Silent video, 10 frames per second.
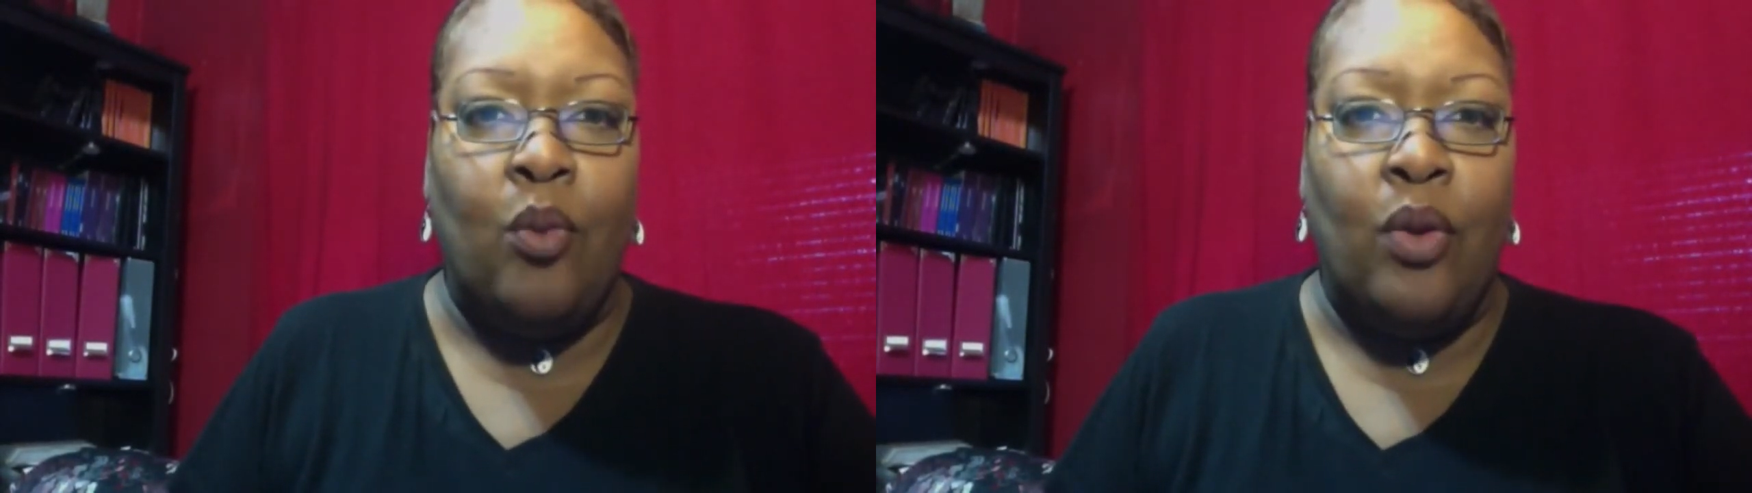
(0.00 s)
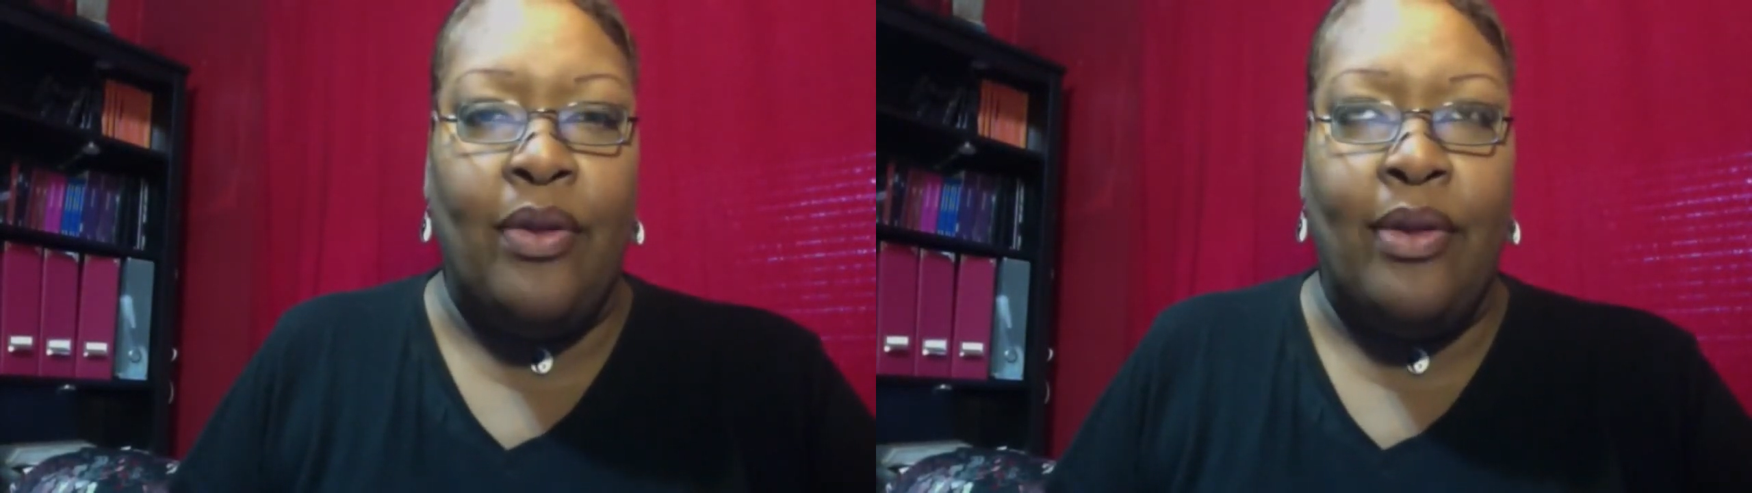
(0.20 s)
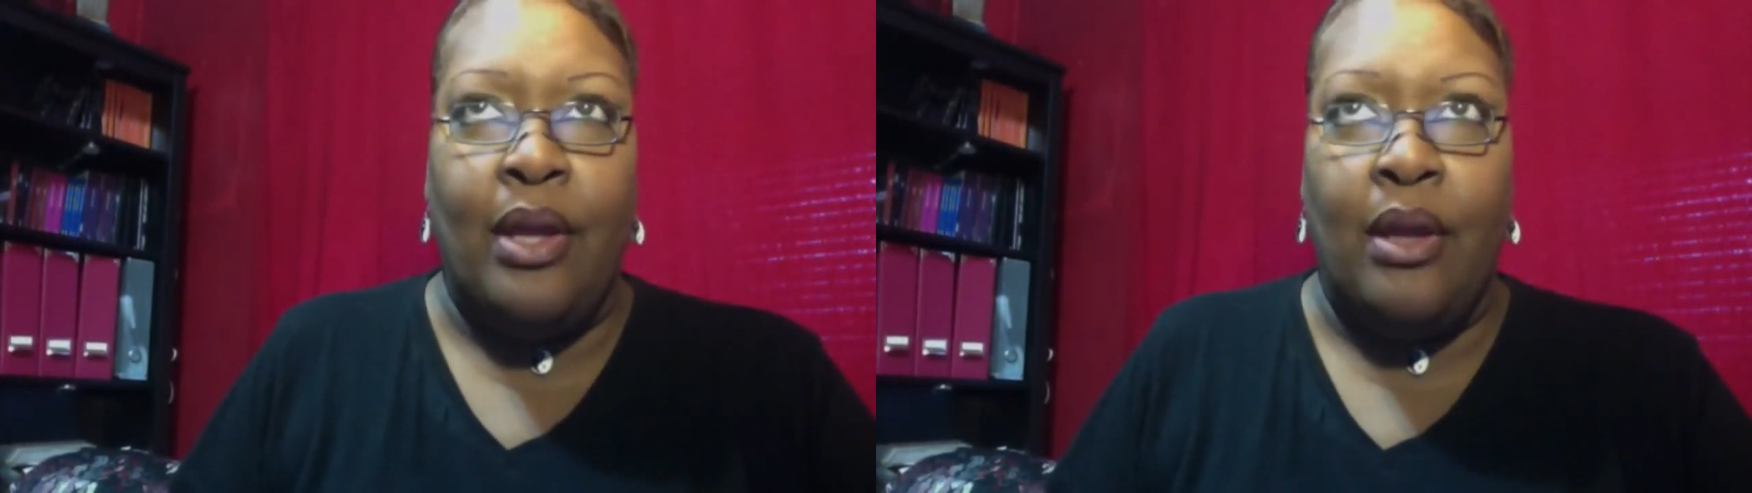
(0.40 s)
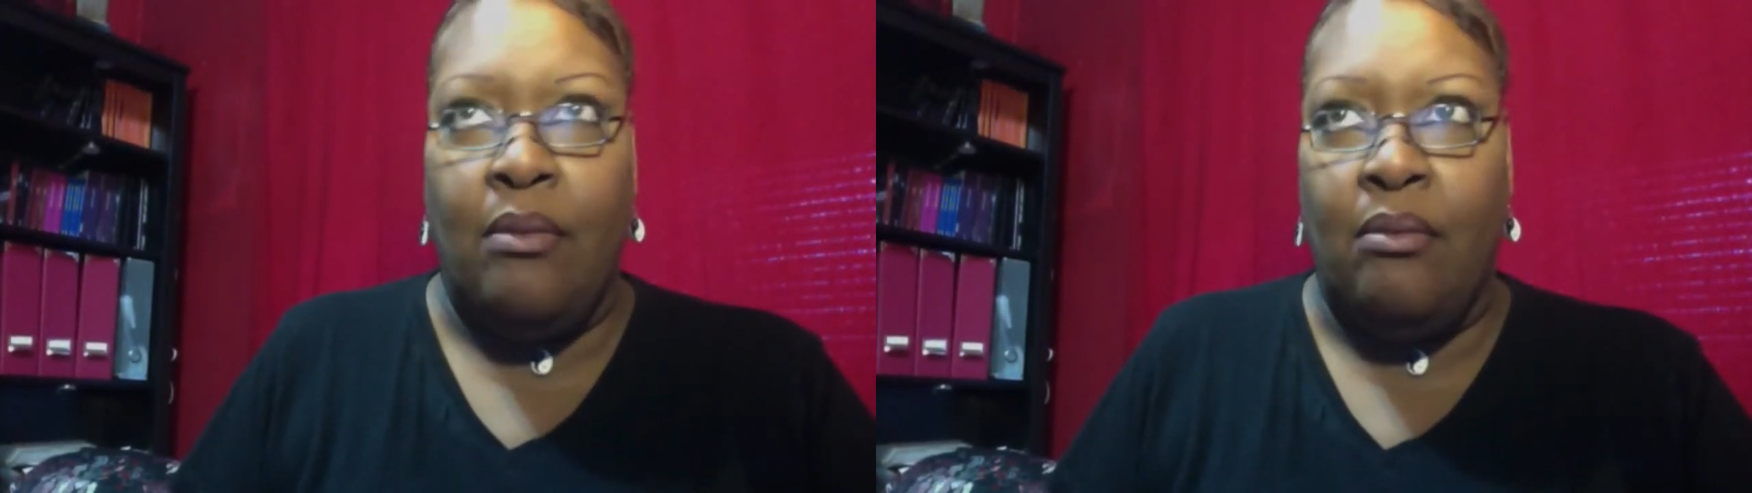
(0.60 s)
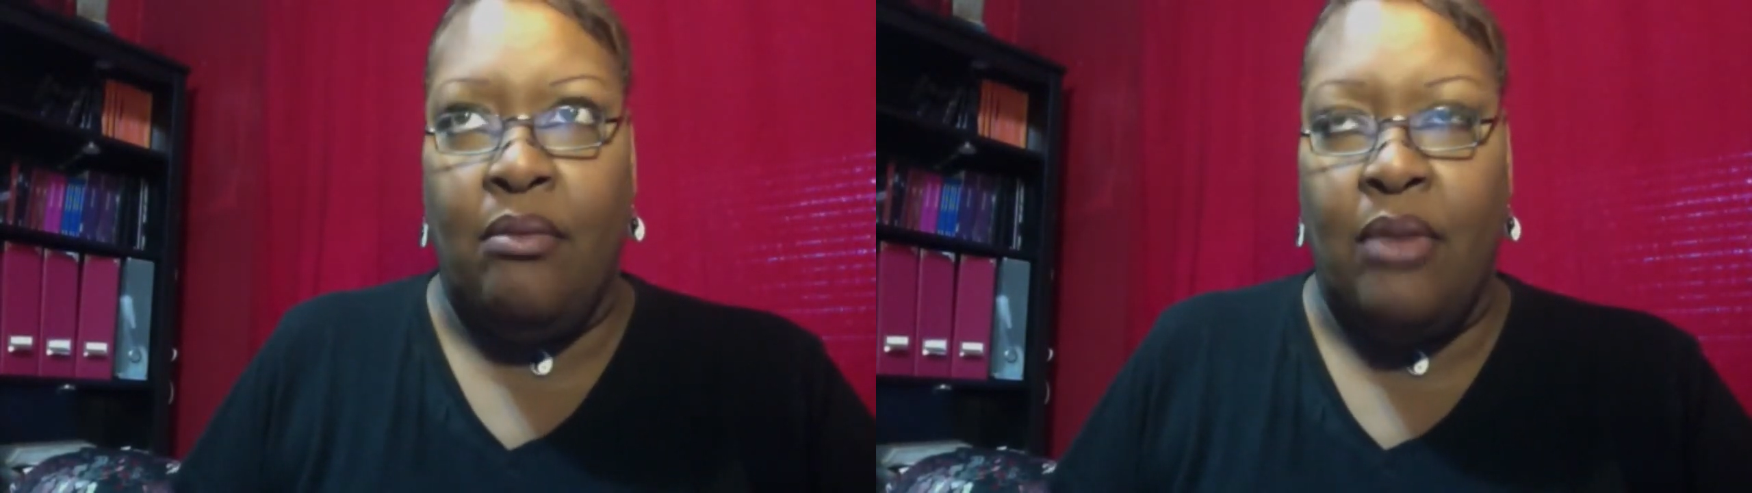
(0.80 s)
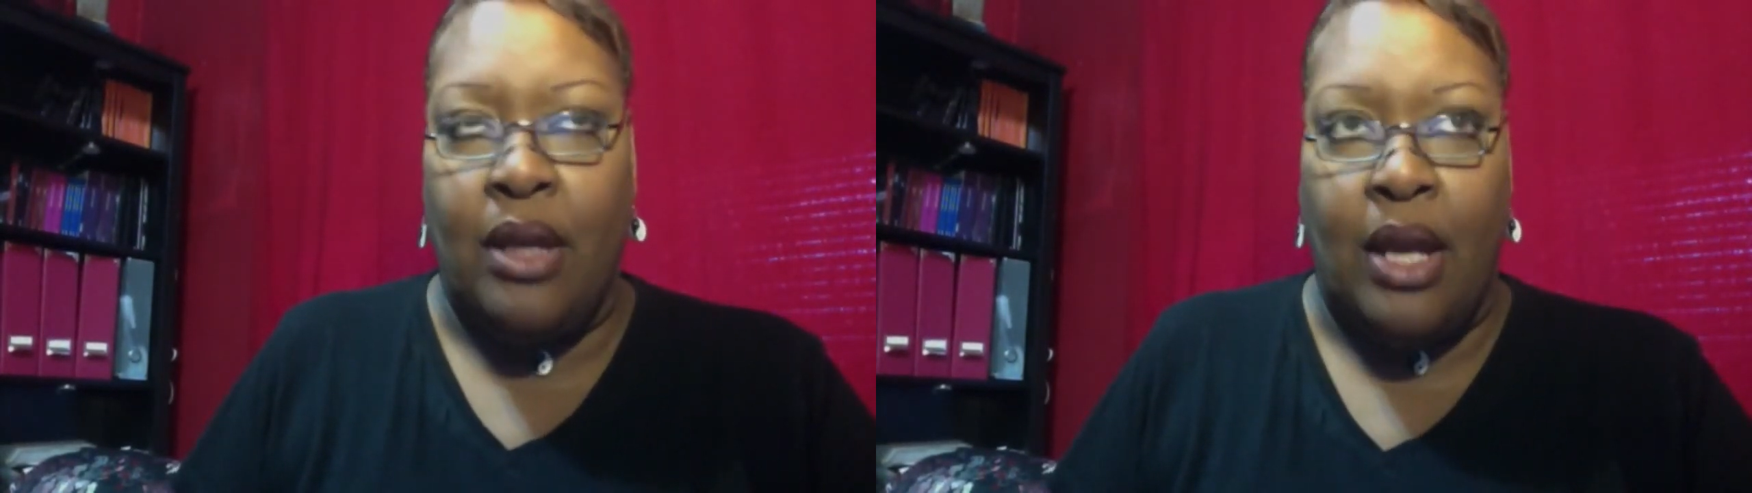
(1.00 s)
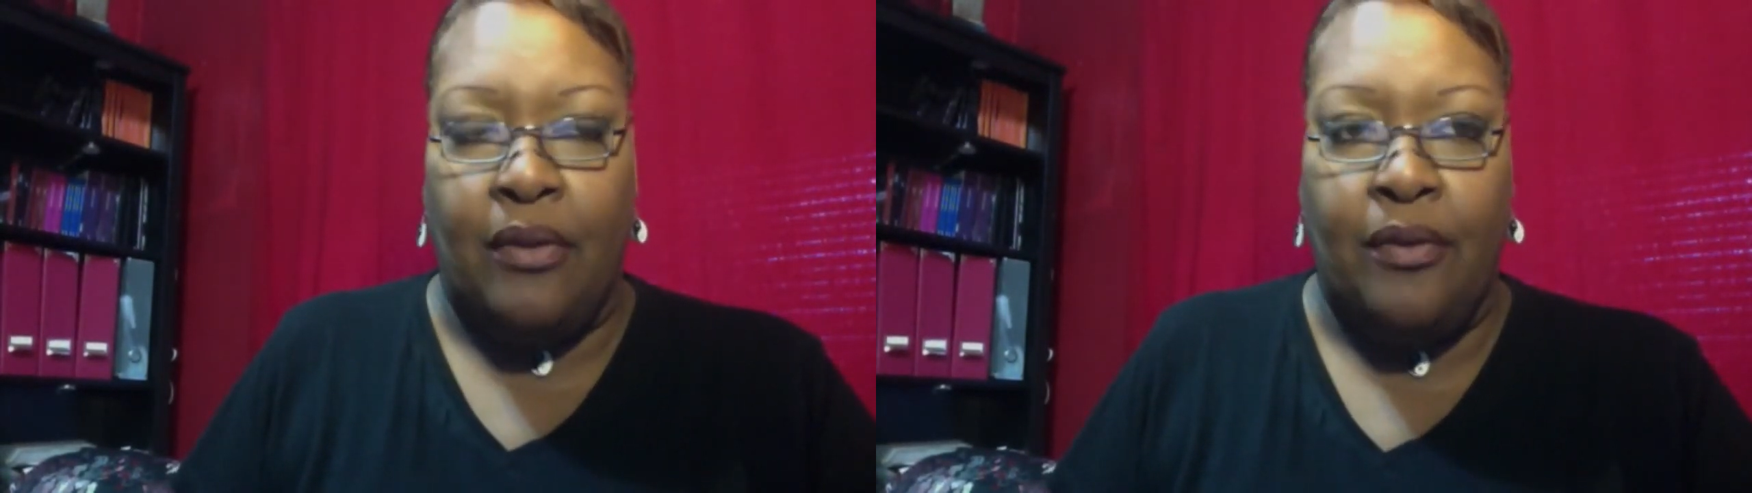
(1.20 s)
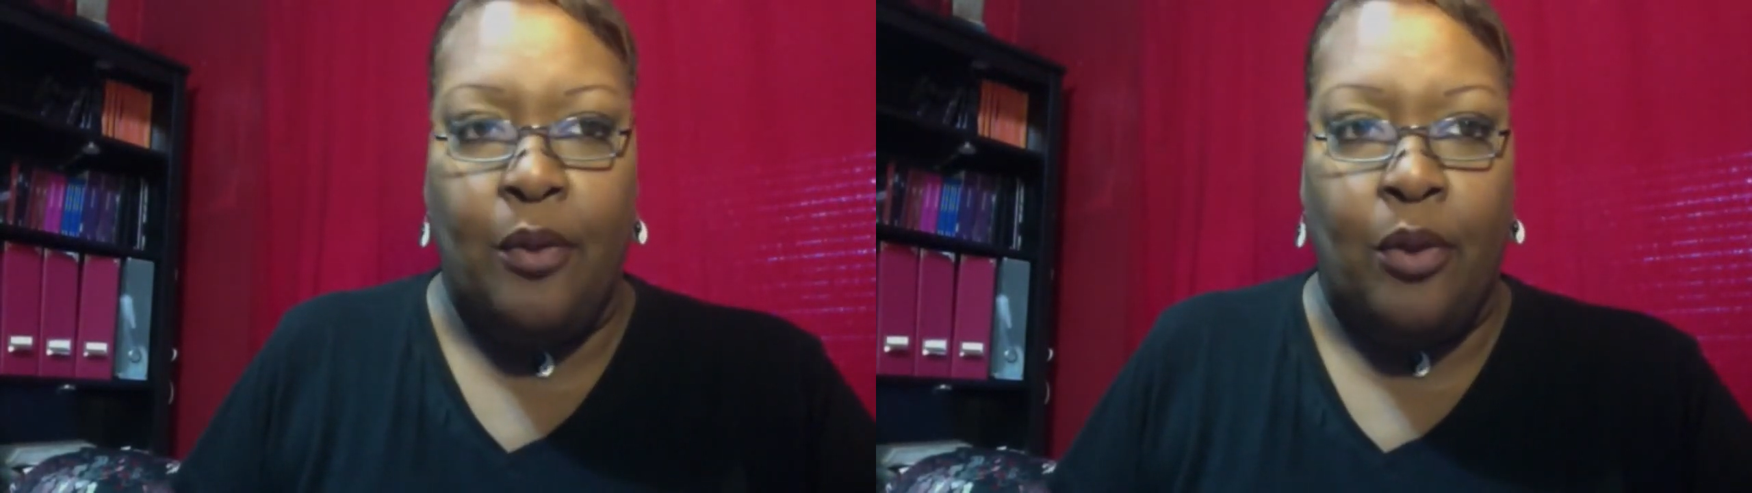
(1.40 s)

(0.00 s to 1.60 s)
within the next 4